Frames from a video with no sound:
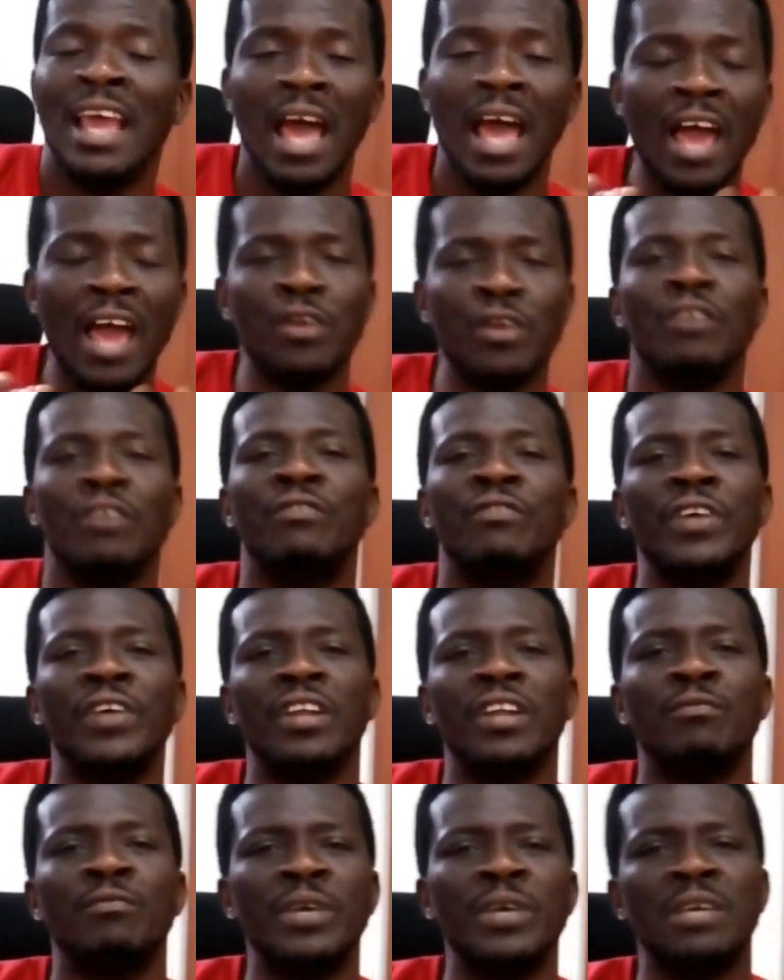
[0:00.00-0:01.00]
Are you afraid
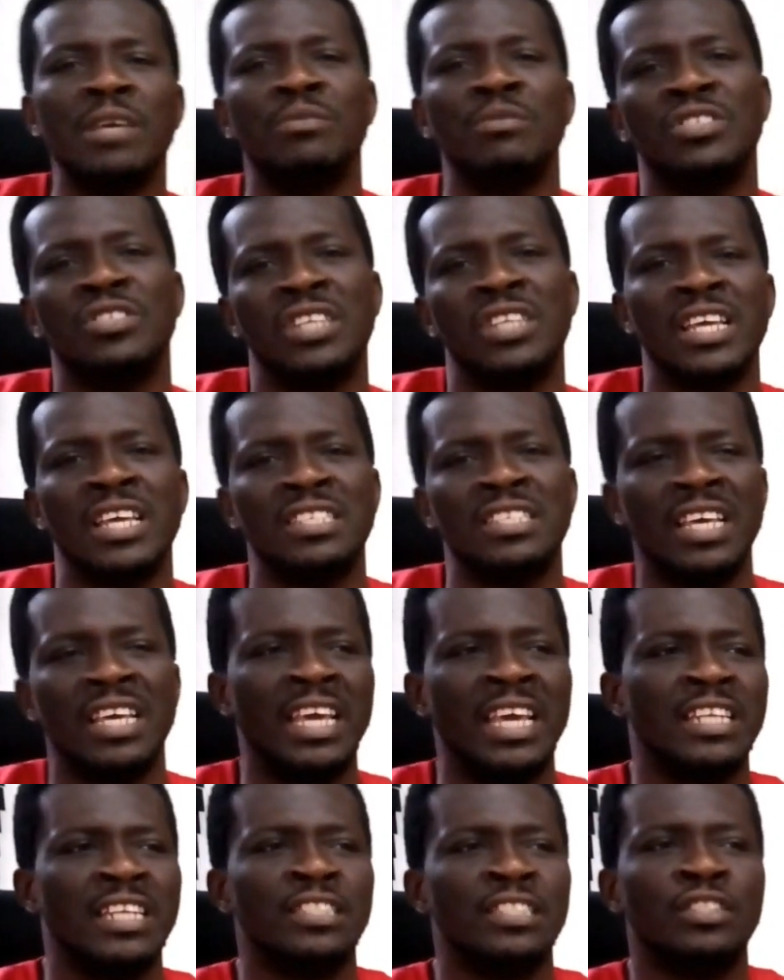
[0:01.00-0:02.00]
of making mistakes
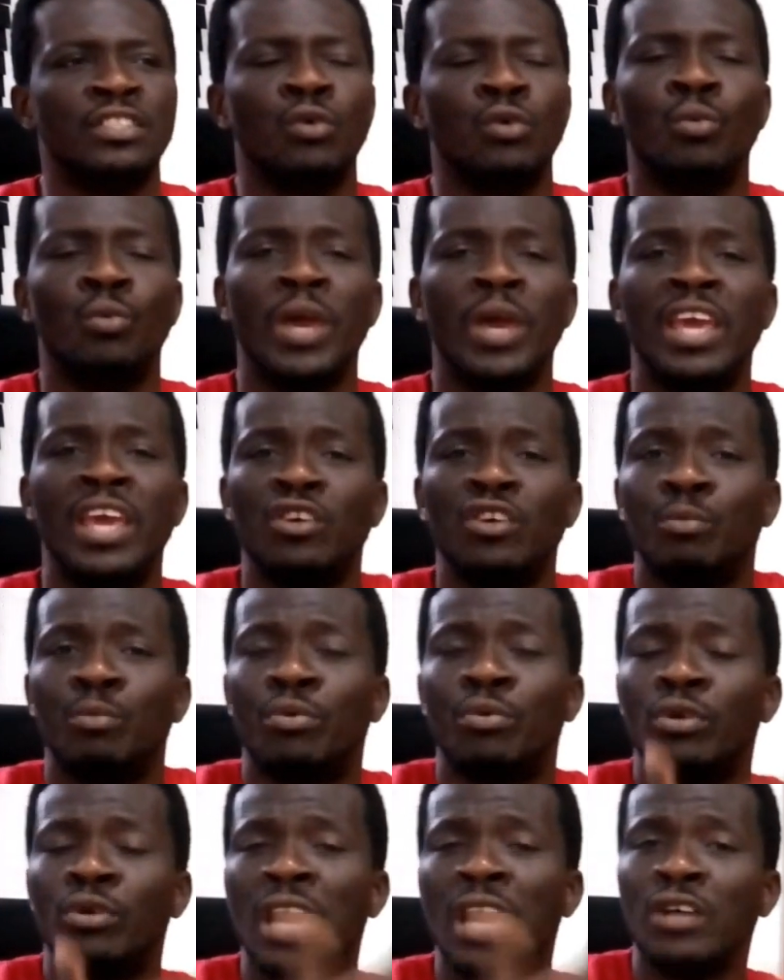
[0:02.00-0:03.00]
in the way you
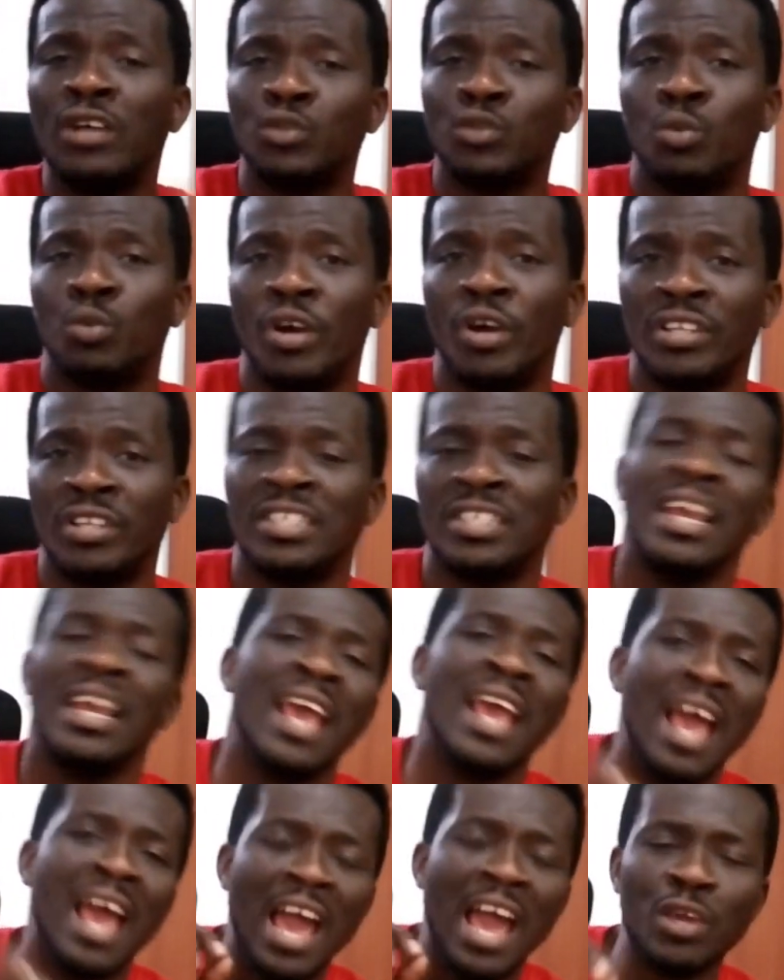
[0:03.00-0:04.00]
pronounce words?
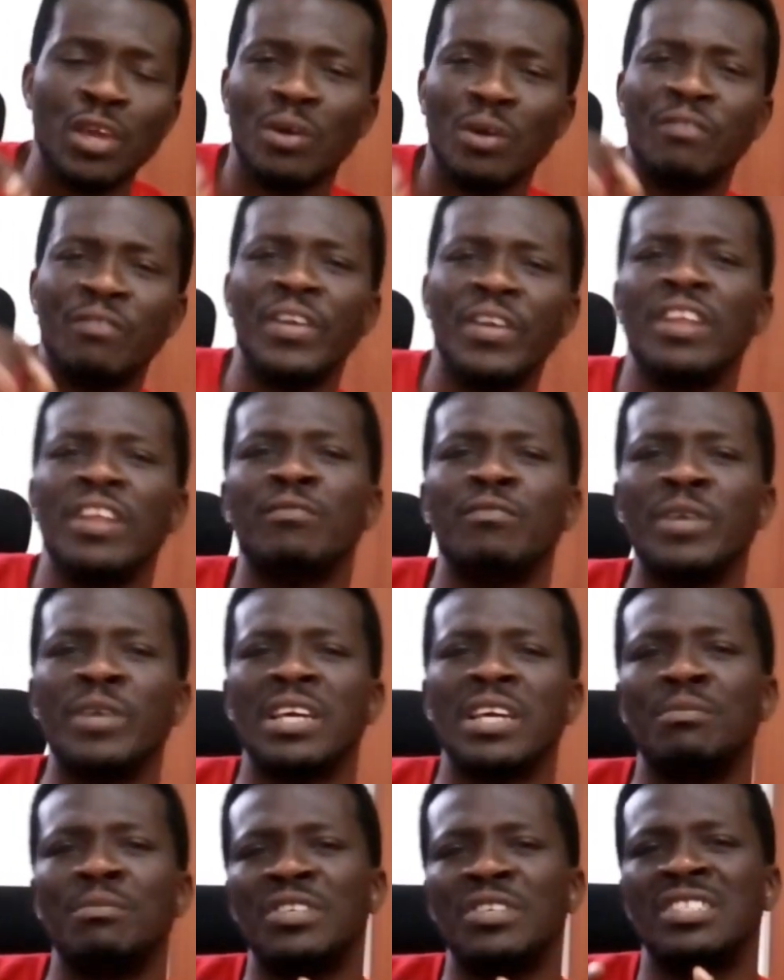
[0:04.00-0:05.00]
Are you afraid of
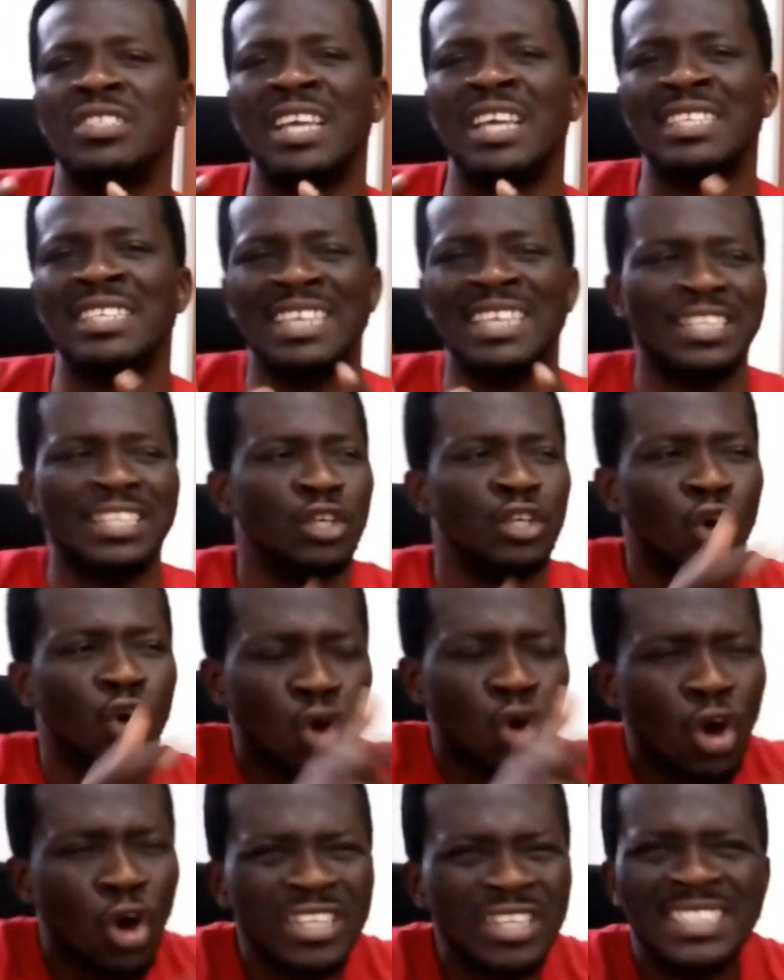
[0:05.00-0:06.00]
making mistakes in your
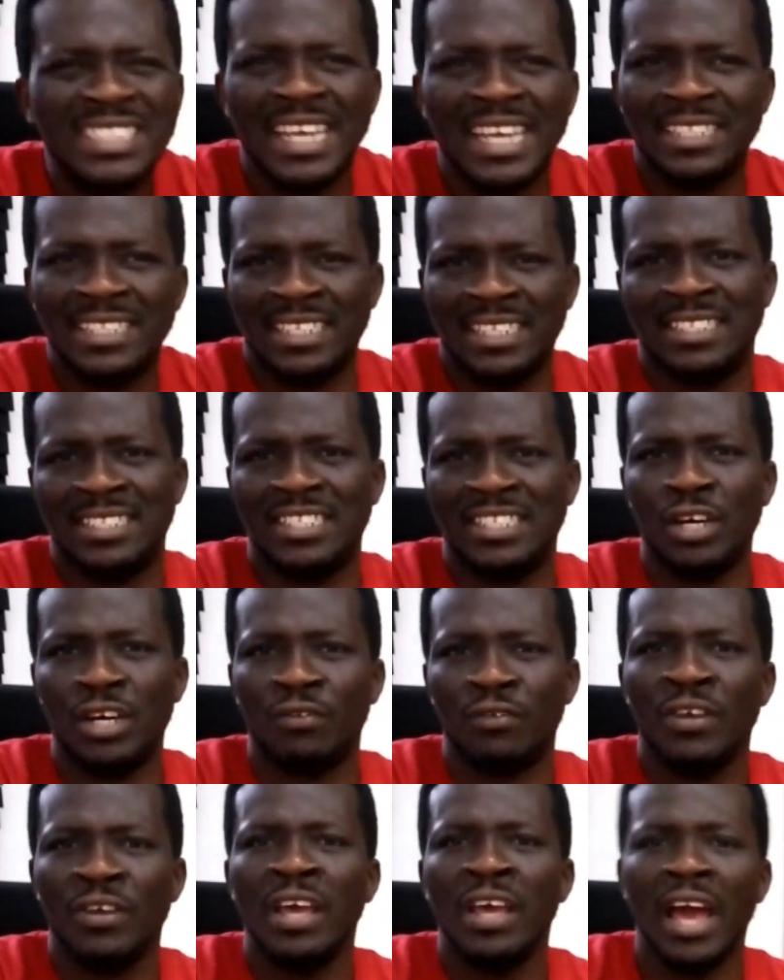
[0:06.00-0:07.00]
content
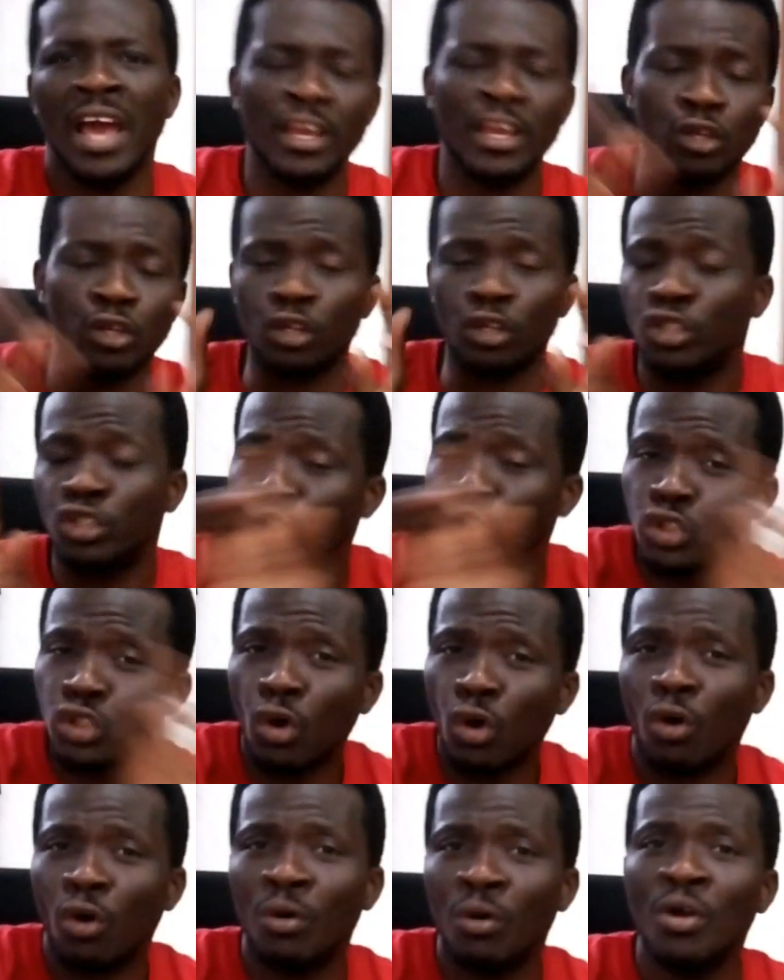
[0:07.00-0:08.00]
itself? Are you not
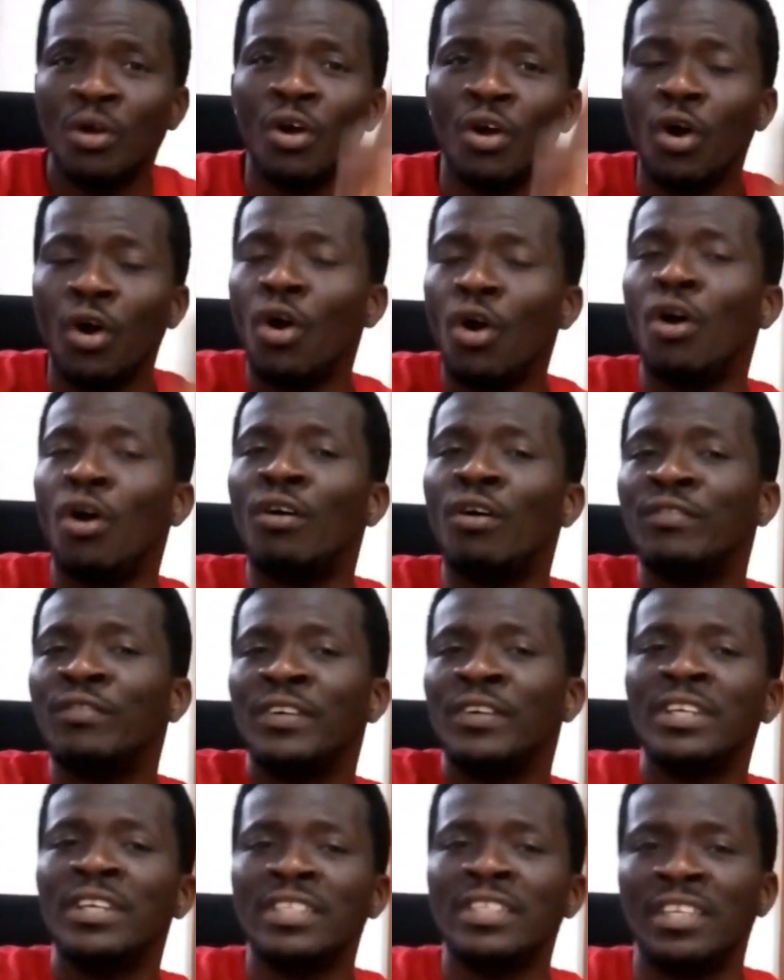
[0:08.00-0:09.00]
sure of
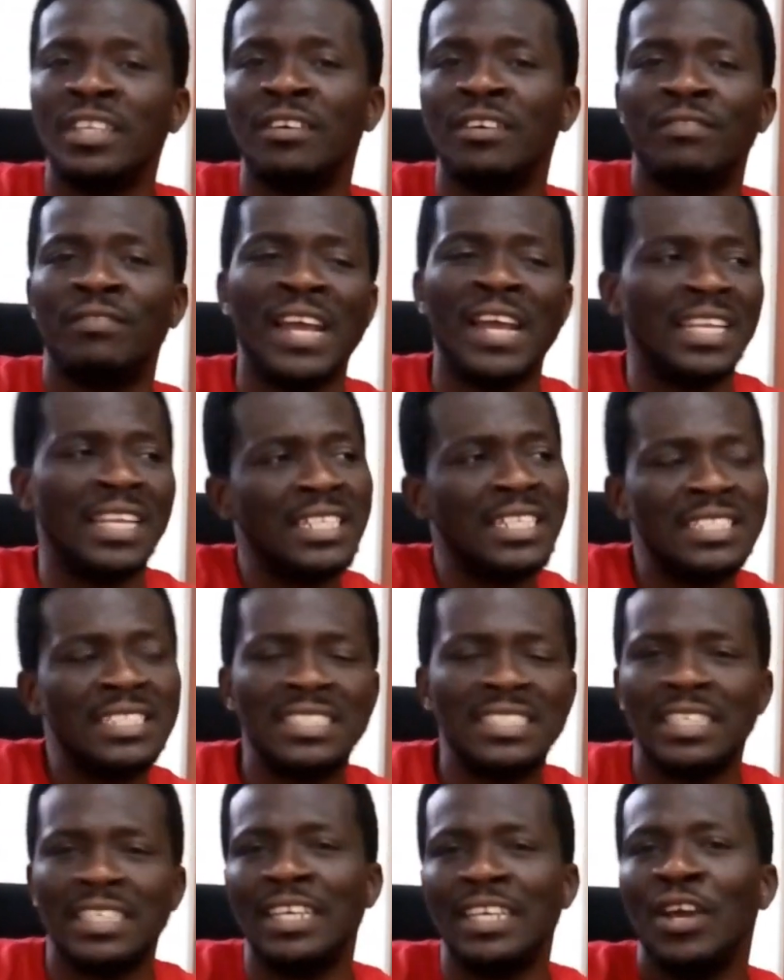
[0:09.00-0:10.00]
the
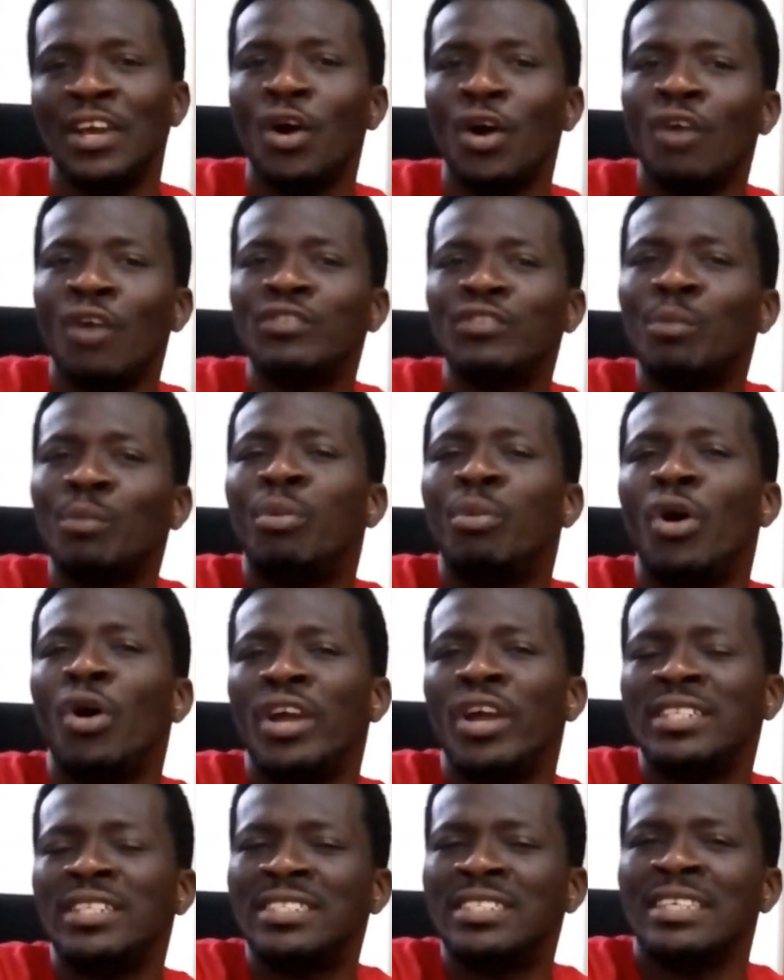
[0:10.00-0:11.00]
validity of the
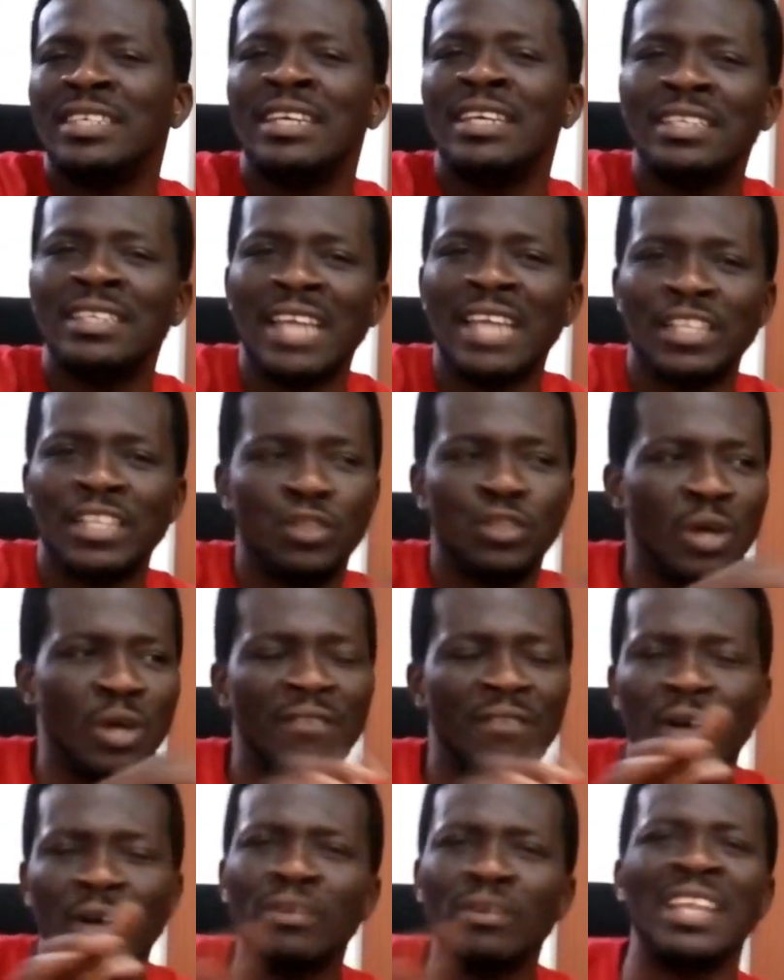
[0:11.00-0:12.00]
points that you
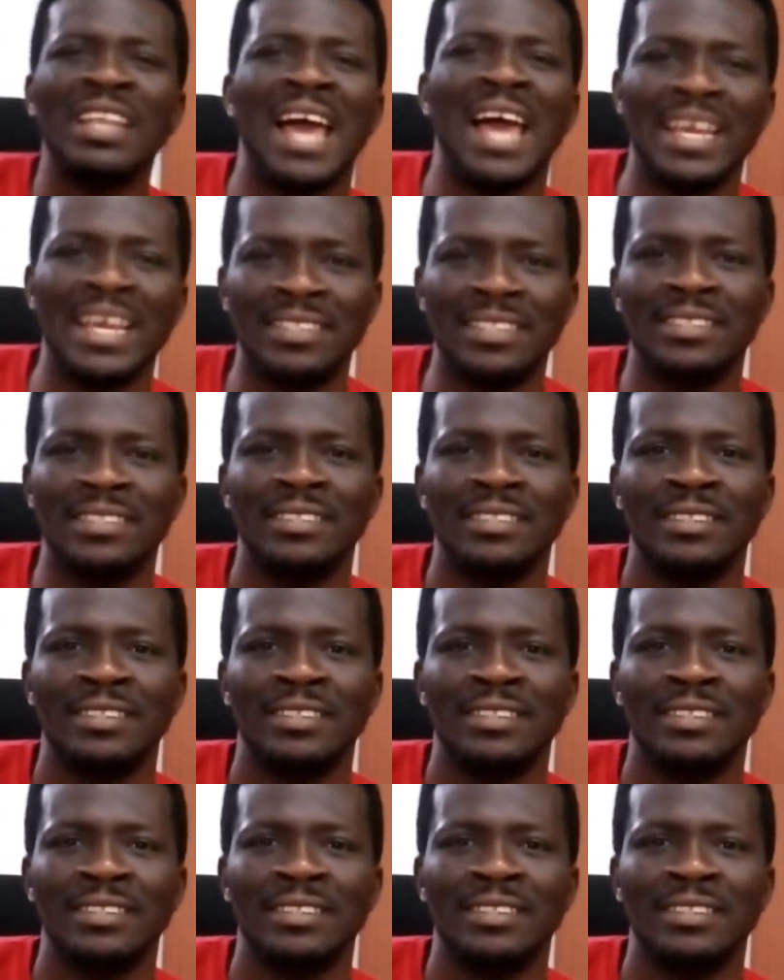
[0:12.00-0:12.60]
have outlined